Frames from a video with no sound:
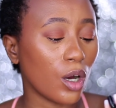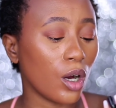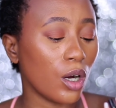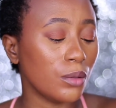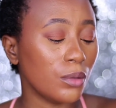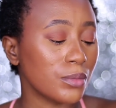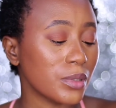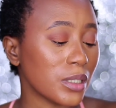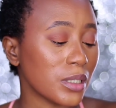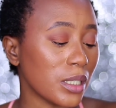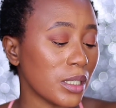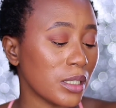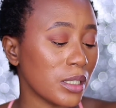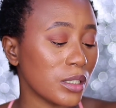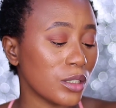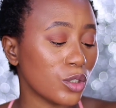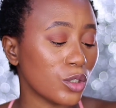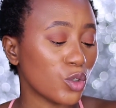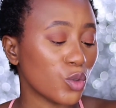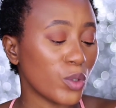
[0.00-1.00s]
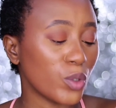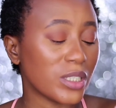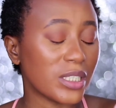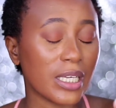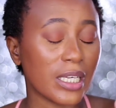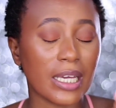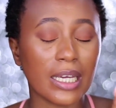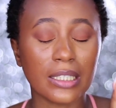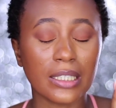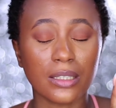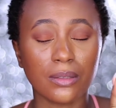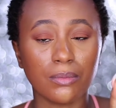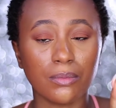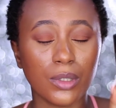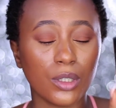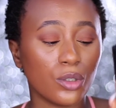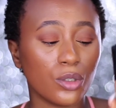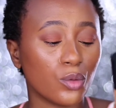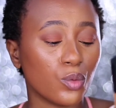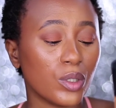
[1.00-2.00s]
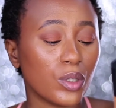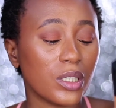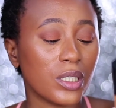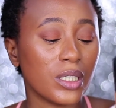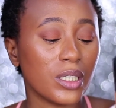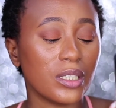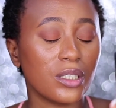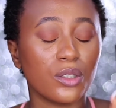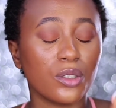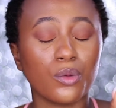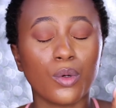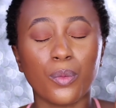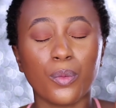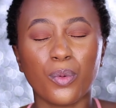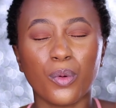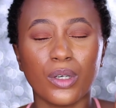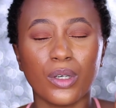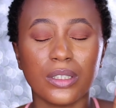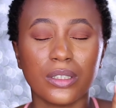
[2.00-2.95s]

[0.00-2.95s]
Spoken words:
comes in 28 mils, which is 0.